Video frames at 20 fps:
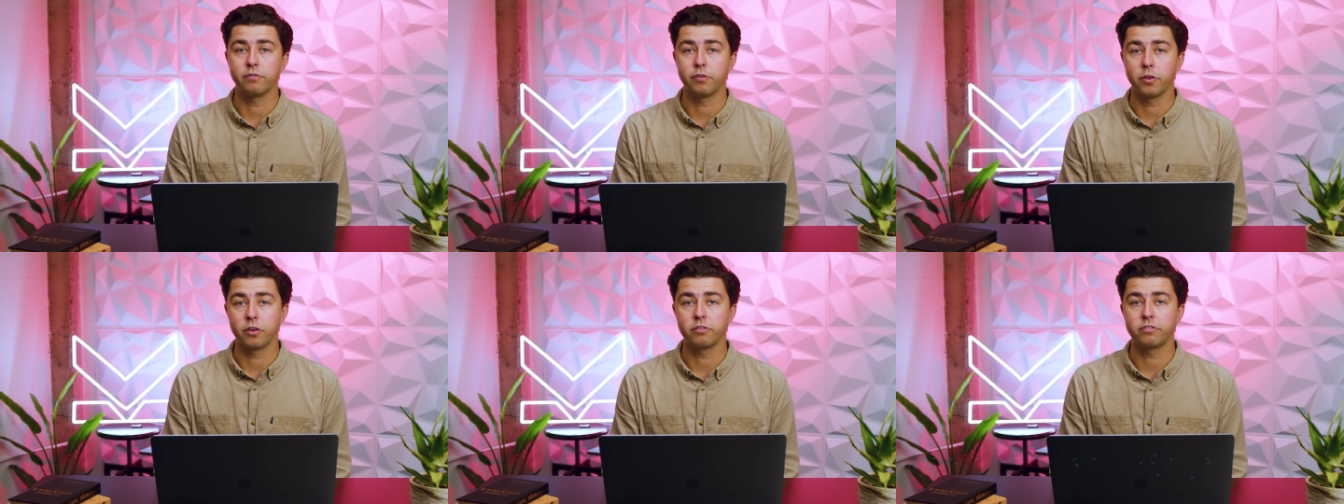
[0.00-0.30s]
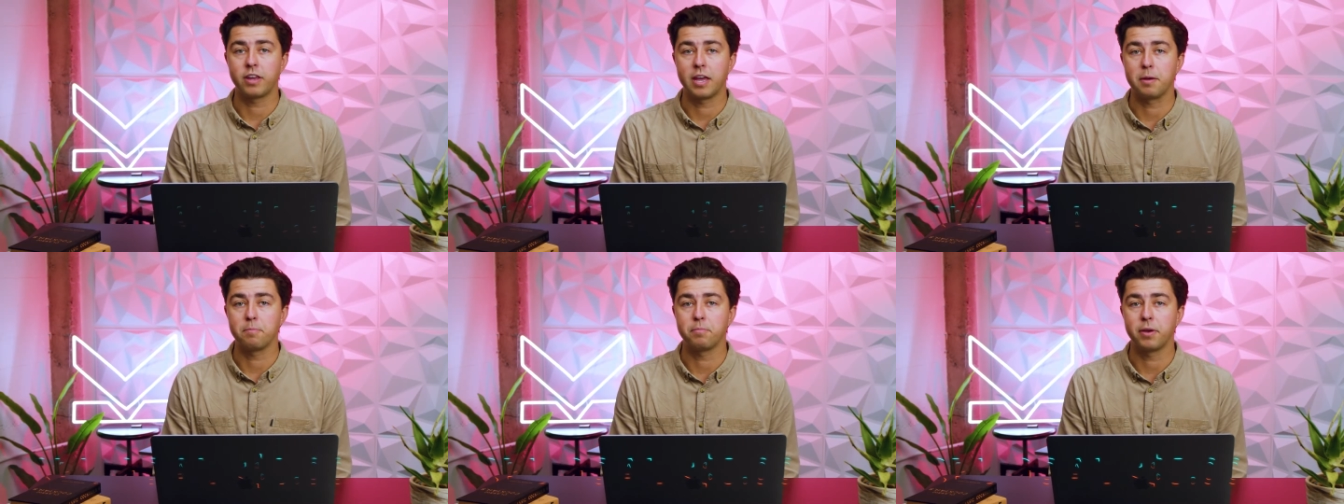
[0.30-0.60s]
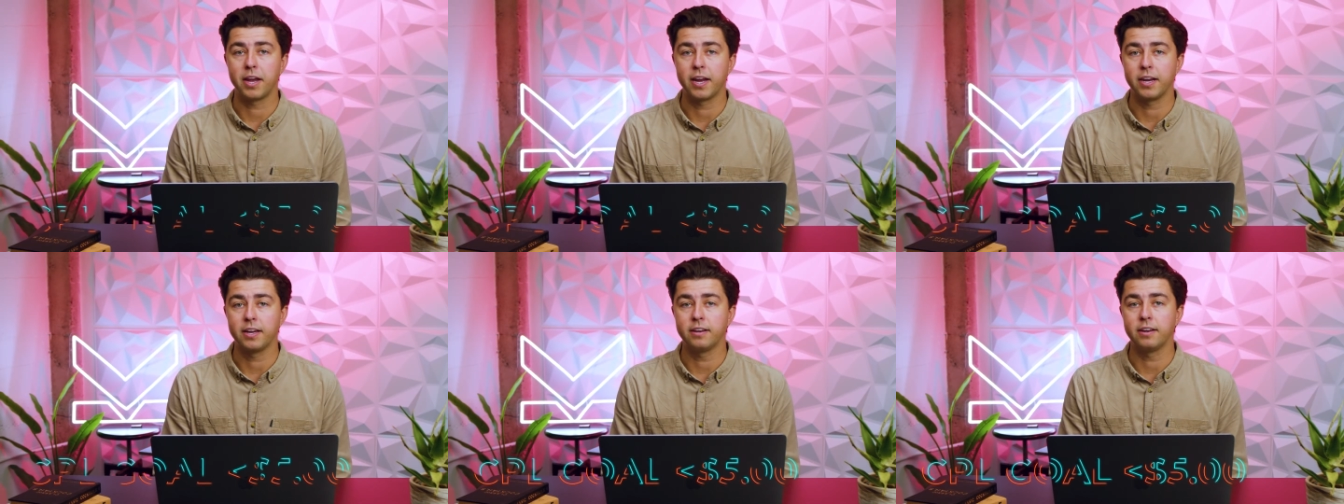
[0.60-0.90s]
for this
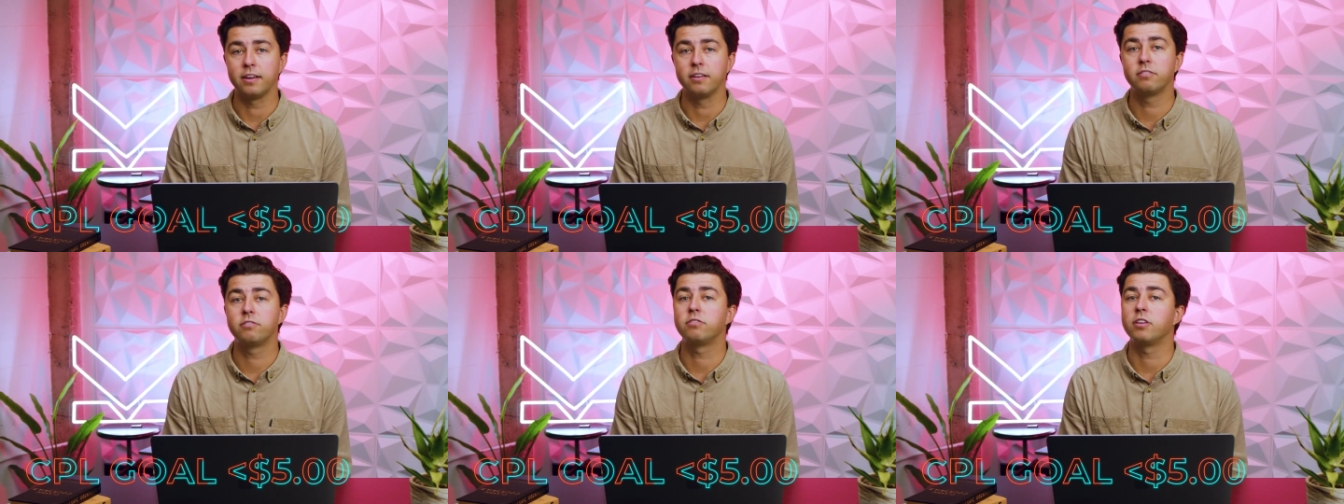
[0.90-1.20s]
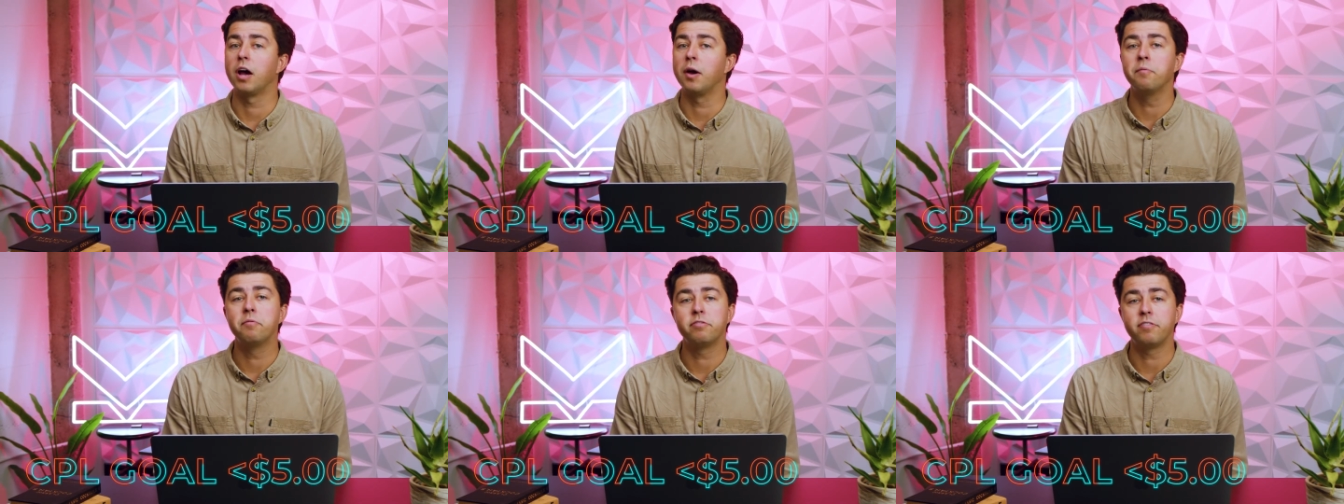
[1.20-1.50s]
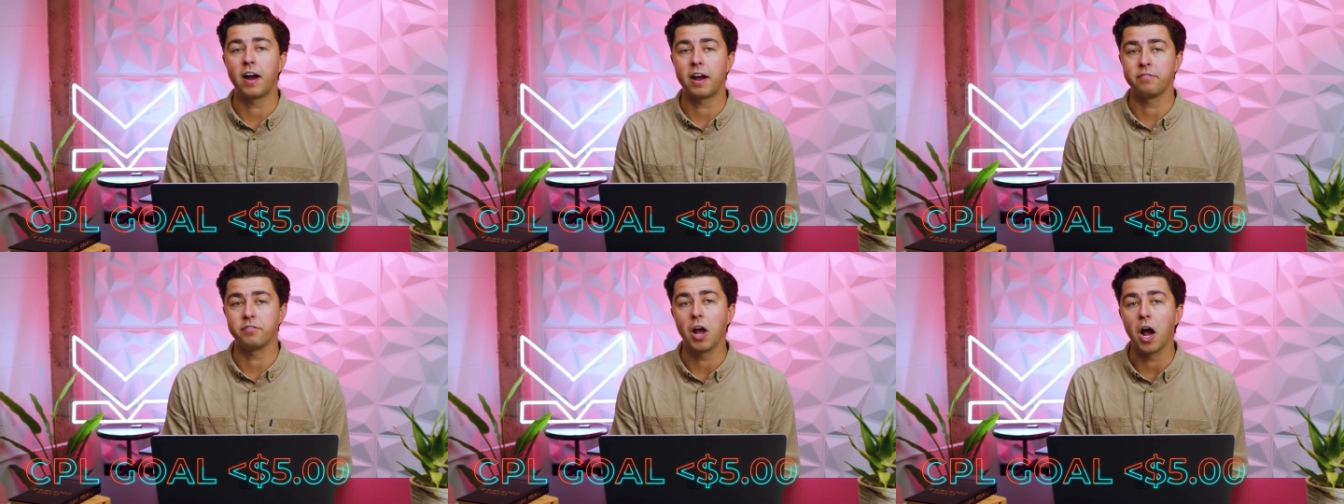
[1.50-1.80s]
campaign is sub
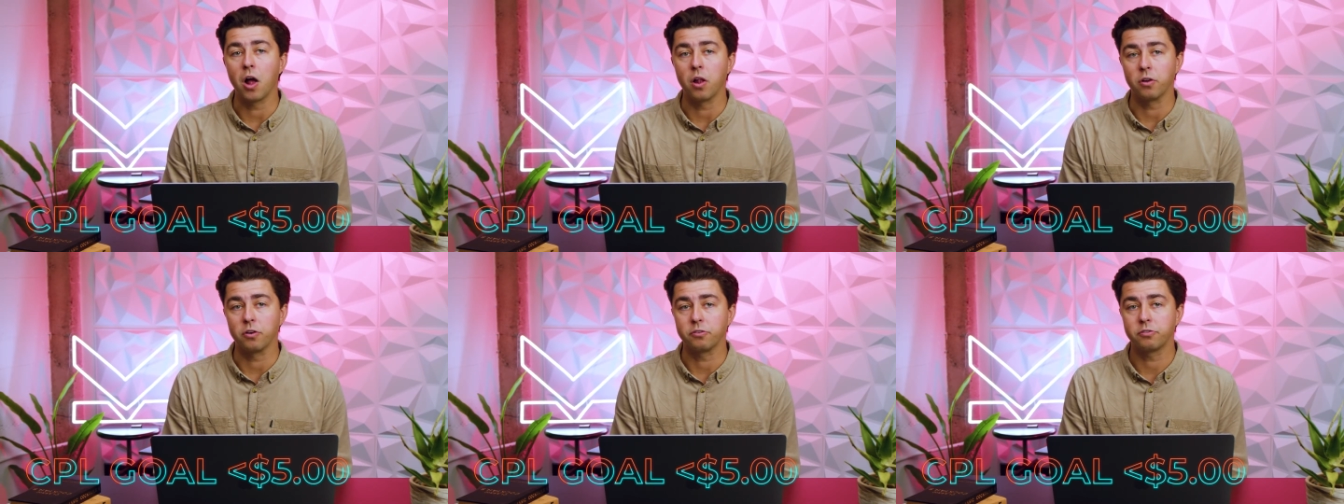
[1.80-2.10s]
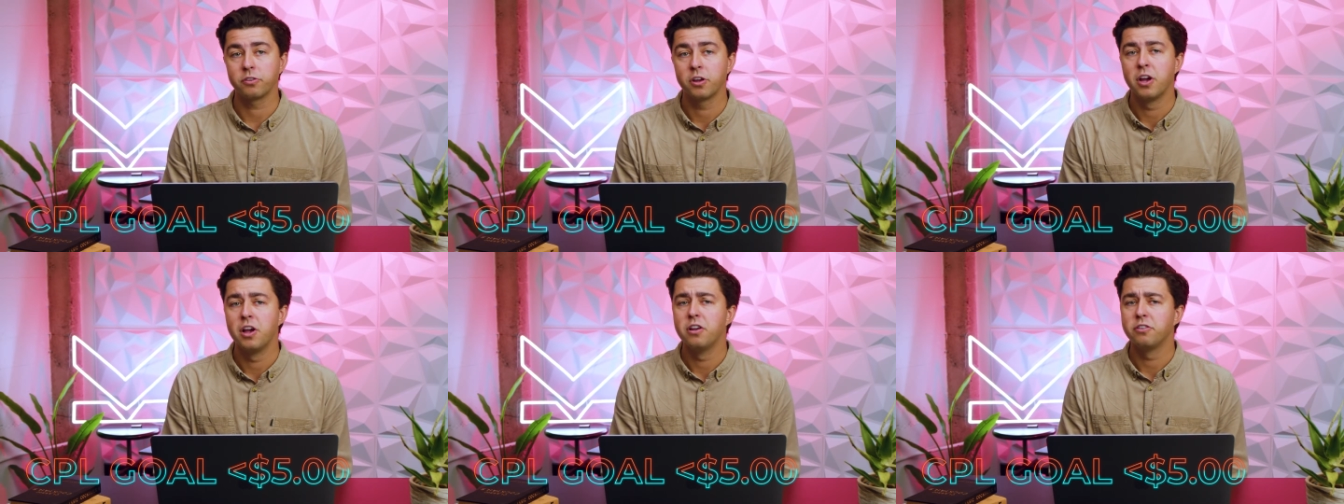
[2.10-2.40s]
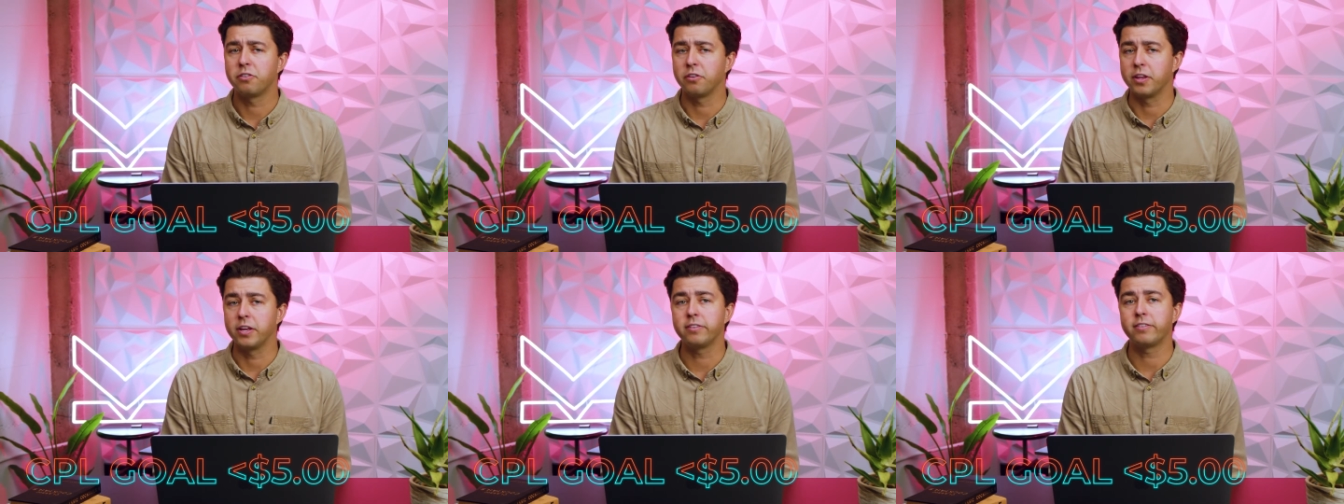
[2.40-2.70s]
$5.
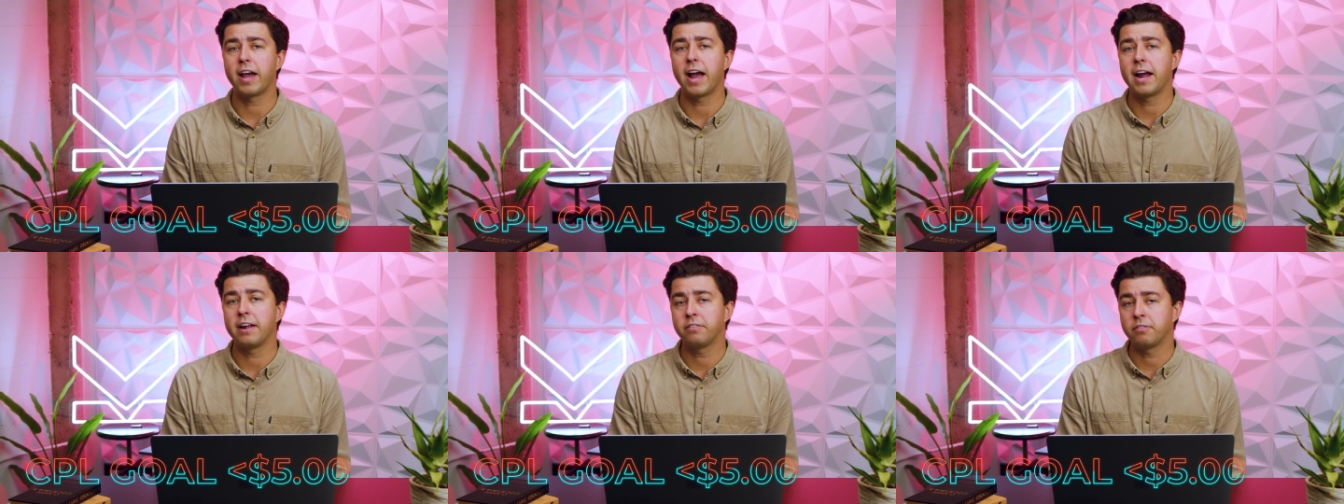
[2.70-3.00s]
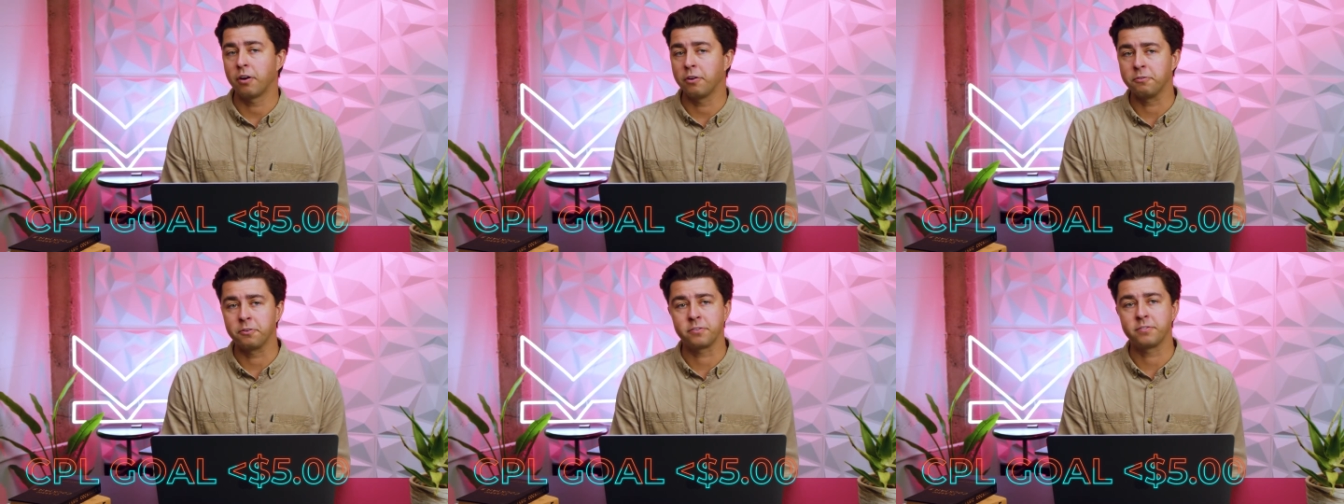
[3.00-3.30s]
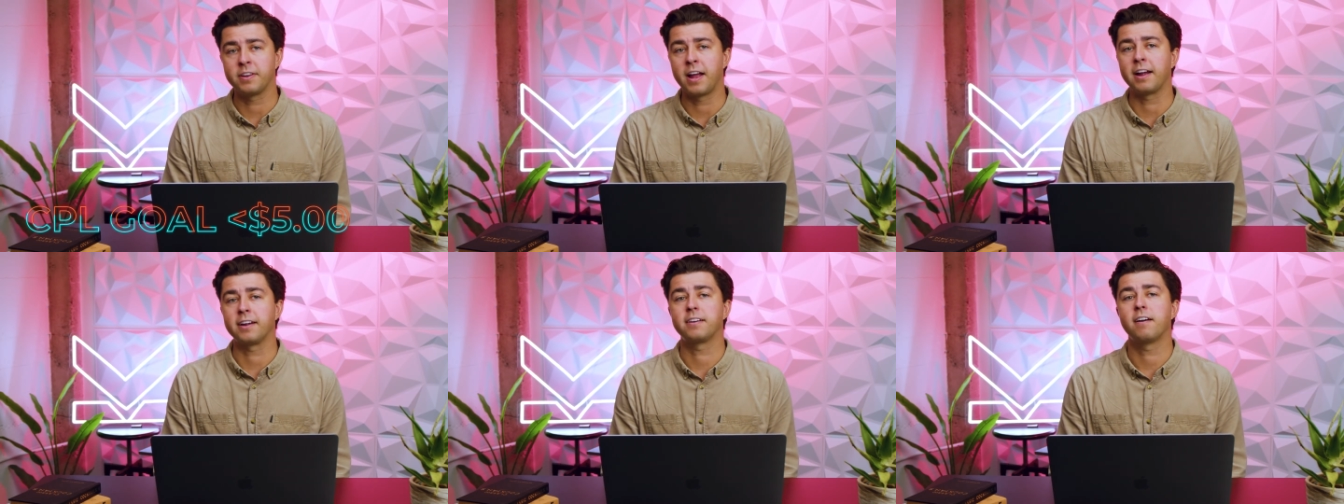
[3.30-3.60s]
So these ads are just
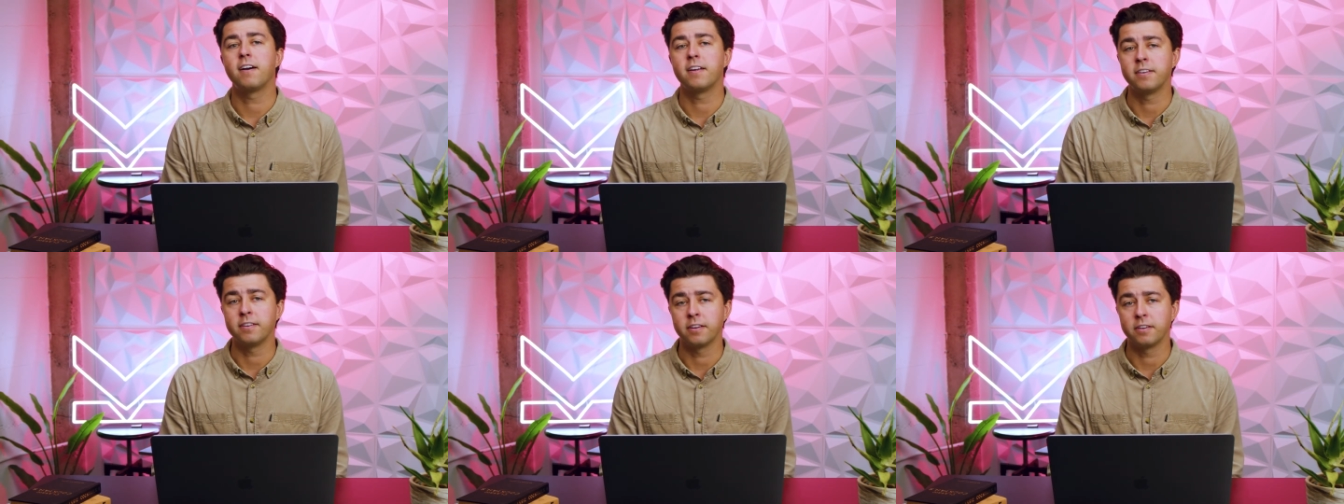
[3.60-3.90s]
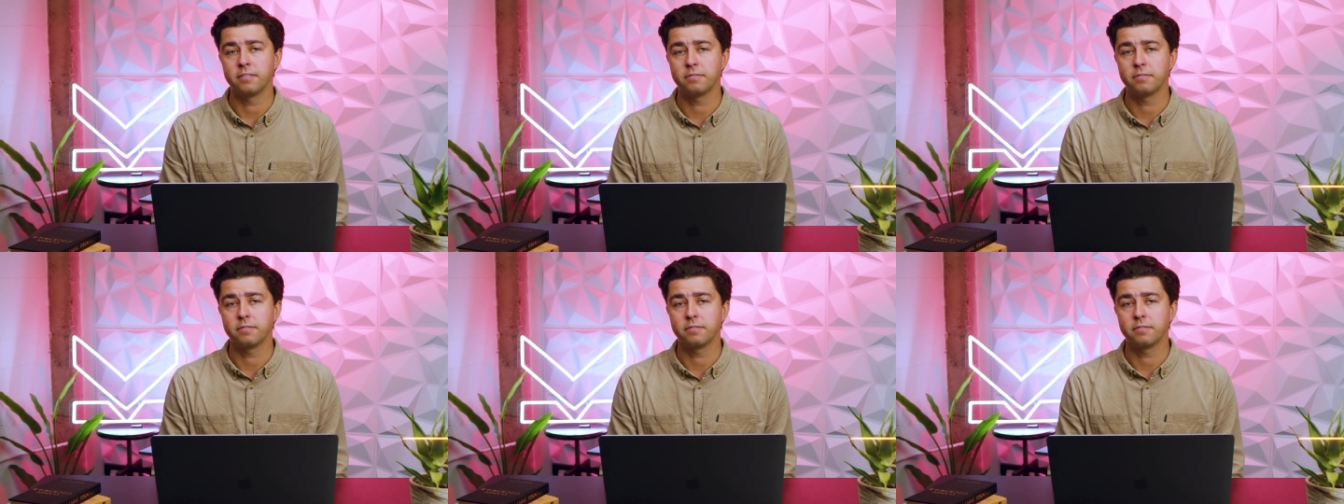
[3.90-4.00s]
not cutting it.